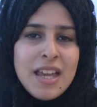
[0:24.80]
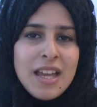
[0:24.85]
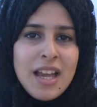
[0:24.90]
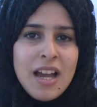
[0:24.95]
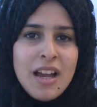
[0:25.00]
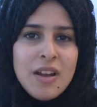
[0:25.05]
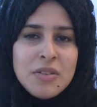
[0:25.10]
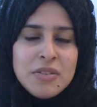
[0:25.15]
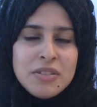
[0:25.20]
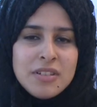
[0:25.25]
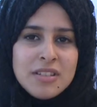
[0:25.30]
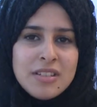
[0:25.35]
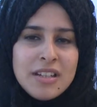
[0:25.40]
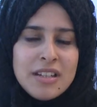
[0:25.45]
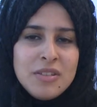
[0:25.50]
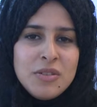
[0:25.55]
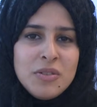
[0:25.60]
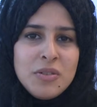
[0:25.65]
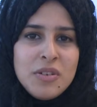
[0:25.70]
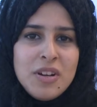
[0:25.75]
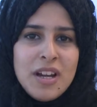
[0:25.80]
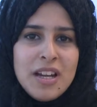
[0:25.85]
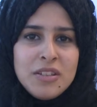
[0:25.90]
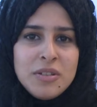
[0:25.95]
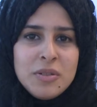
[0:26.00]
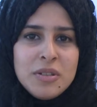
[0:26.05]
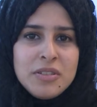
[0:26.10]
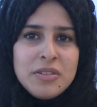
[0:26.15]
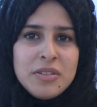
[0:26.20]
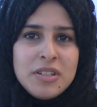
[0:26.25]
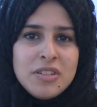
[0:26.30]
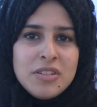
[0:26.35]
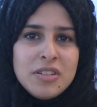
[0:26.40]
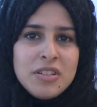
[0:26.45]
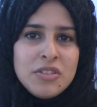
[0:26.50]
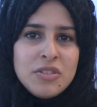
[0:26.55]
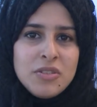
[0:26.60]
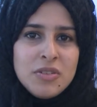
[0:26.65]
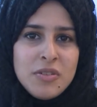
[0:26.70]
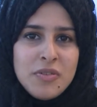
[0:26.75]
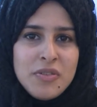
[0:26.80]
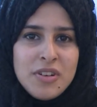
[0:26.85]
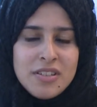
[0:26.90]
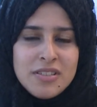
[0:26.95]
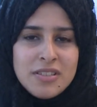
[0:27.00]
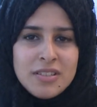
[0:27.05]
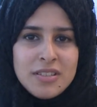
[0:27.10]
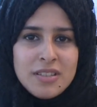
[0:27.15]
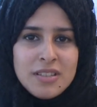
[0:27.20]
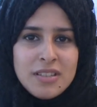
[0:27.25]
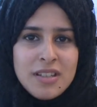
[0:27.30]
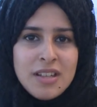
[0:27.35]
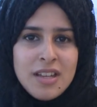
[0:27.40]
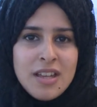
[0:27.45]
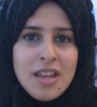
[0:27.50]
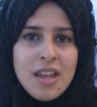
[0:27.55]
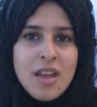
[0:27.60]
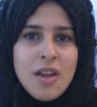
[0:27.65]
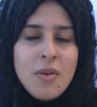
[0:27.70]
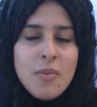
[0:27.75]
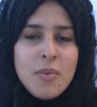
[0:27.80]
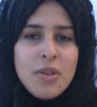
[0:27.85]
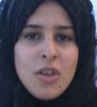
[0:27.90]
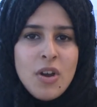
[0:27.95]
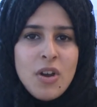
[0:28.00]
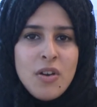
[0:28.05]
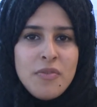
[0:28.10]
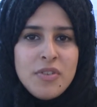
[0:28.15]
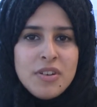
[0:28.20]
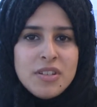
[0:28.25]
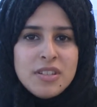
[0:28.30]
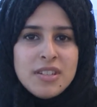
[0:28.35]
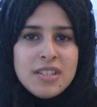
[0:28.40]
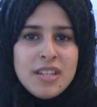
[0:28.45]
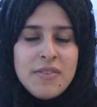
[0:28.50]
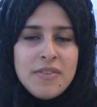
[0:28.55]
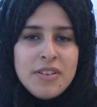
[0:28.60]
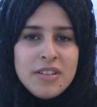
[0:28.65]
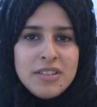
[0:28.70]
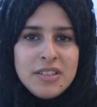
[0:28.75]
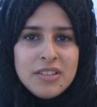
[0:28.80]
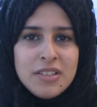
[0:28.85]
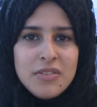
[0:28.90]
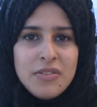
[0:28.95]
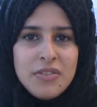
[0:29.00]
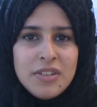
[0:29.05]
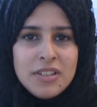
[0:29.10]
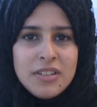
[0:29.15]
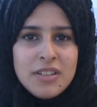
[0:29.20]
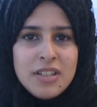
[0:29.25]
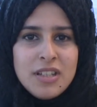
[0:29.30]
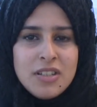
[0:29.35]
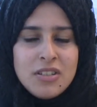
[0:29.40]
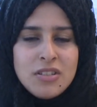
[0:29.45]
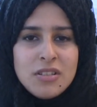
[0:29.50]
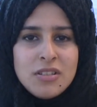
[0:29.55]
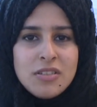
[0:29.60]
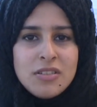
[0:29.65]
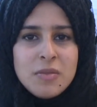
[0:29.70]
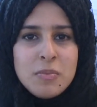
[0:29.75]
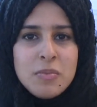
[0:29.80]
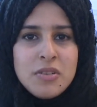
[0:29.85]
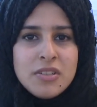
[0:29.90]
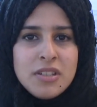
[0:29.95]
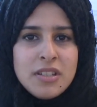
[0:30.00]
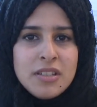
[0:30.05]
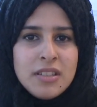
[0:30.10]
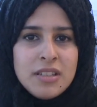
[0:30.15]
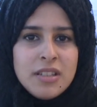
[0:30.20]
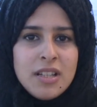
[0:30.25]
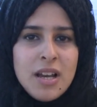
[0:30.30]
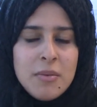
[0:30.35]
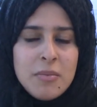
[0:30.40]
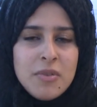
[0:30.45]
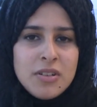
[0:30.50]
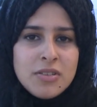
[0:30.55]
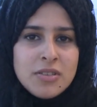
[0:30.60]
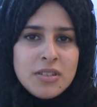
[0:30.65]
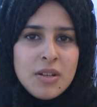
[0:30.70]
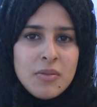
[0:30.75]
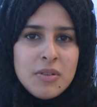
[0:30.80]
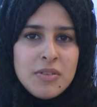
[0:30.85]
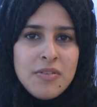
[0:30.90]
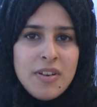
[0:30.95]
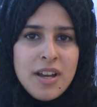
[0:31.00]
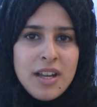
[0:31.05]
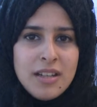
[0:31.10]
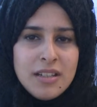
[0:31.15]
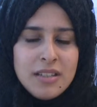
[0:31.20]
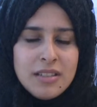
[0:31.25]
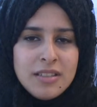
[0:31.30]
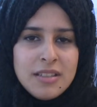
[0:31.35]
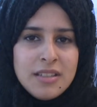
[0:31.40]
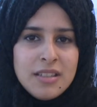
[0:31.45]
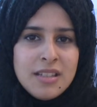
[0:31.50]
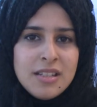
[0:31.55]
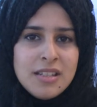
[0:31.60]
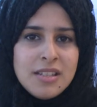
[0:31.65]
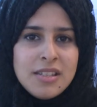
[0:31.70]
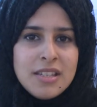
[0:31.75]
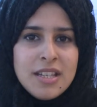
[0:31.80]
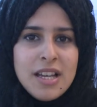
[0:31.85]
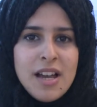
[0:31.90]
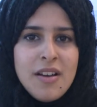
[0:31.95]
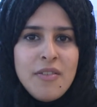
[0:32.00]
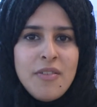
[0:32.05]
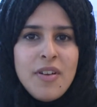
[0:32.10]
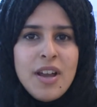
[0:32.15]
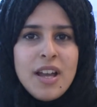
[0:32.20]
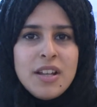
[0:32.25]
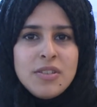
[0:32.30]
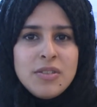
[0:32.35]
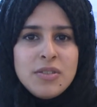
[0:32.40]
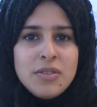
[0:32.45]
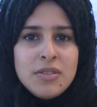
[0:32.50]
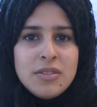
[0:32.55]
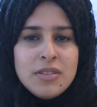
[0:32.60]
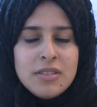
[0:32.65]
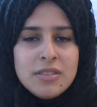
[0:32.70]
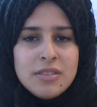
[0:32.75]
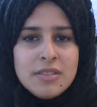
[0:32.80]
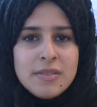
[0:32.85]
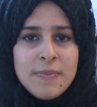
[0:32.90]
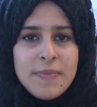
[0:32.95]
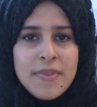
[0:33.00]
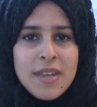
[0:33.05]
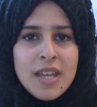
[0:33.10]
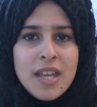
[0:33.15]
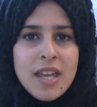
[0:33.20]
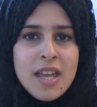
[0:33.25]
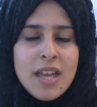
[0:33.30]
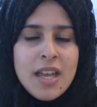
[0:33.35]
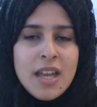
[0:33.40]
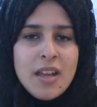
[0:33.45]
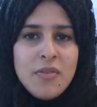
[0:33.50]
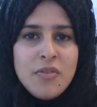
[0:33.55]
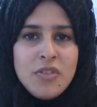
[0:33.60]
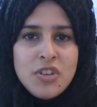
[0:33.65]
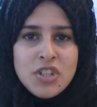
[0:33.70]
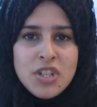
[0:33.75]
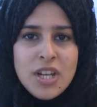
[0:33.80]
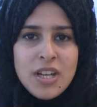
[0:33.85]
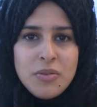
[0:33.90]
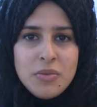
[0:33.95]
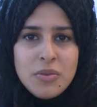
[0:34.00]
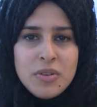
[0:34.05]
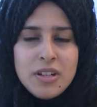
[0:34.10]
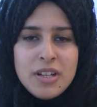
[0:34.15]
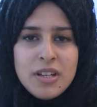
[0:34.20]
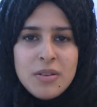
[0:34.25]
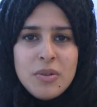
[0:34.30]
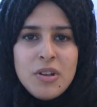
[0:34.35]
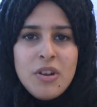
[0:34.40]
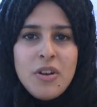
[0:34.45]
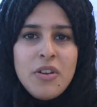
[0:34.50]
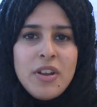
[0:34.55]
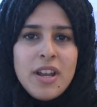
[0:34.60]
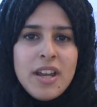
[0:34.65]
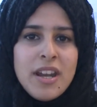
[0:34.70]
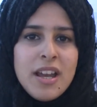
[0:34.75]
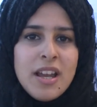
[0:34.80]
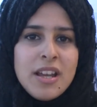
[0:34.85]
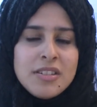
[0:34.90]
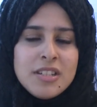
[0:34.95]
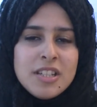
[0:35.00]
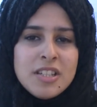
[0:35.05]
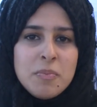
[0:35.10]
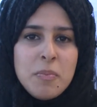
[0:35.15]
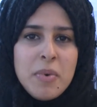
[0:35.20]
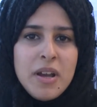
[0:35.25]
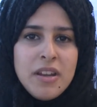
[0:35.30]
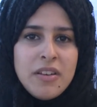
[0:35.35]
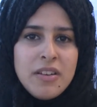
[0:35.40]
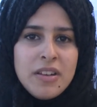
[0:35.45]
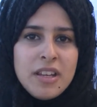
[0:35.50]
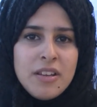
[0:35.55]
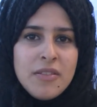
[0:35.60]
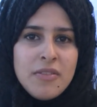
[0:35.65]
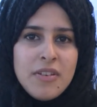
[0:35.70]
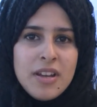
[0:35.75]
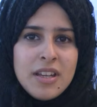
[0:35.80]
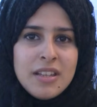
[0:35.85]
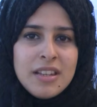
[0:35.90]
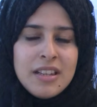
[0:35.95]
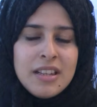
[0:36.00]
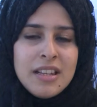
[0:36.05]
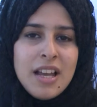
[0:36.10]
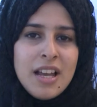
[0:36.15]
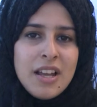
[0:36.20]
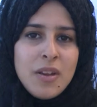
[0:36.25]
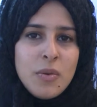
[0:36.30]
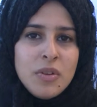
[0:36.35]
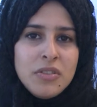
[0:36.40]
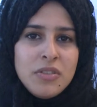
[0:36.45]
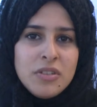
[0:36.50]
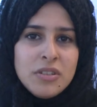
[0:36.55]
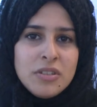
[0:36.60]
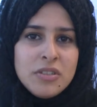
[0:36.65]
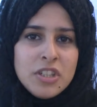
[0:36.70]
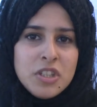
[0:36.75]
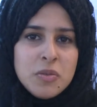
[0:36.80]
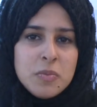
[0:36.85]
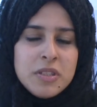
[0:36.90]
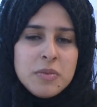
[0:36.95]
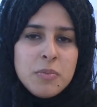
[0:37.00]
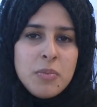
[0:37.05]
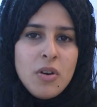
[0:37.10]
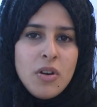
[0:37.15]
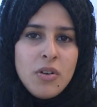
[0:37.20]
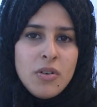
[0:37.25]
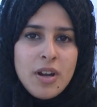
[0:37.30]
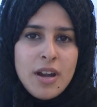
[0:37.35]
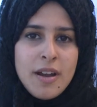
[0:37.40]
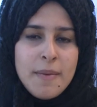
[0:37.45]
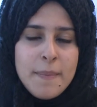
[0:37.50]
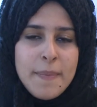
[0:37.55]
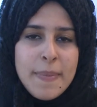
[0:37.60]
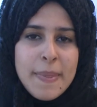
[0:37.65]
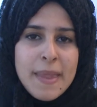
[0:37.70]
KAUST is a new graduate research university with over 70 different nations represented amongst our faculty, staff and students. Every January, we organize inspiring events like Winter Enrichment Program